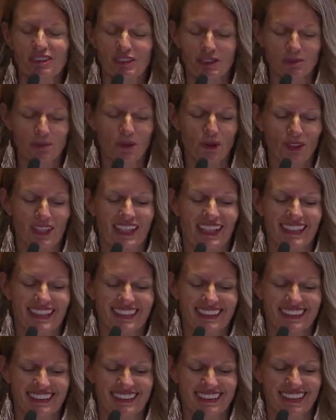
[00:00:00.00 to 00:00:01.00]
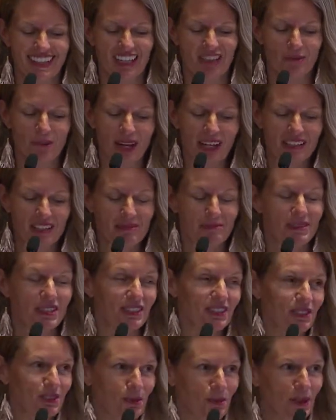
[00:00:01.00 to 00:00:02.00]
Good morning, and welcome to
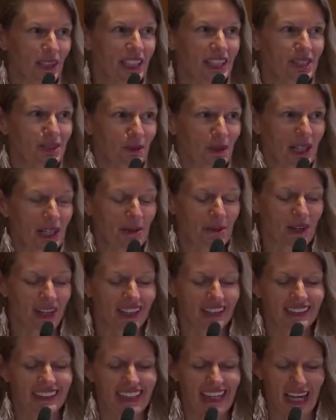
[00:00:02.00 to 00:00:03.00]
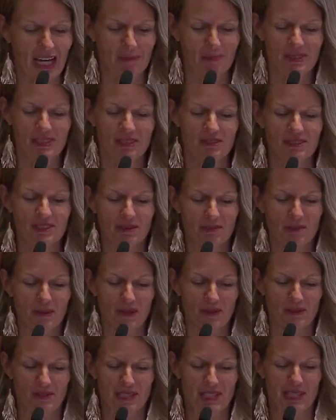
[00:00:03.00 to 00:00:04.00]
the 2021 Capstone
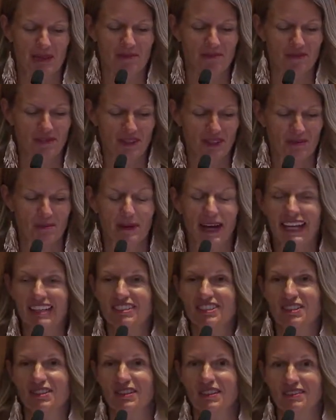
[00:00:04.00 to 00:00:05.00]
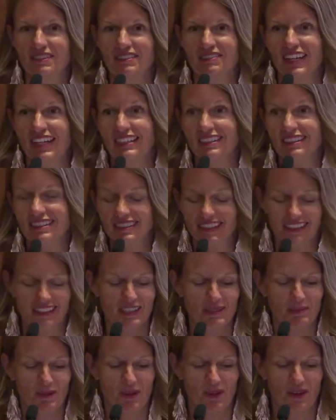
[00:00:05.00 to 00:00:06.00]
Symposium for the Master of Advanced
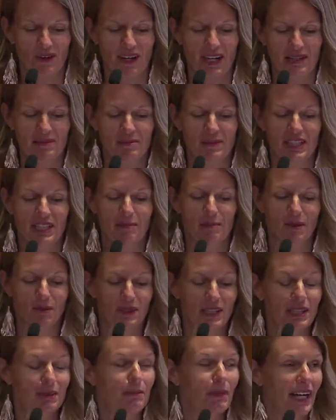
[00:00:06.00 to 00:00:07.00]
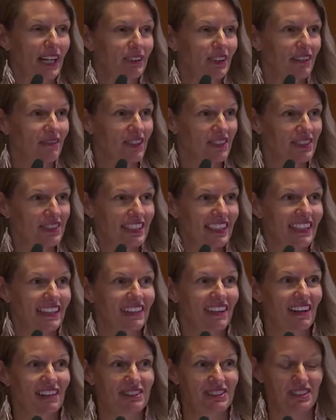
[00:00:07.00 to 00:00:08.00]
Studies program in Marine Biodiversity
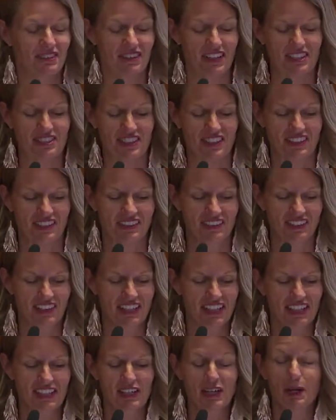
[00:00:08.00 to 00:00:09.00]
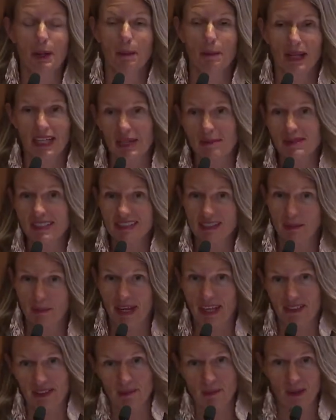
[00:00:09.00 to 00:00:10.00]
and Conservation. My name is
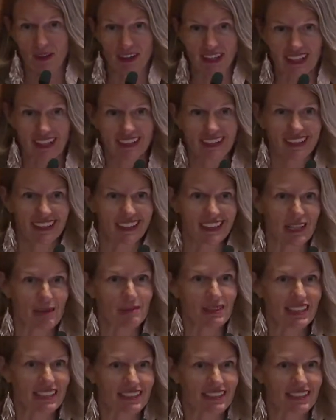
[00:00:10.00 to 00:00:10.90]
Samantha Murray, and I'm the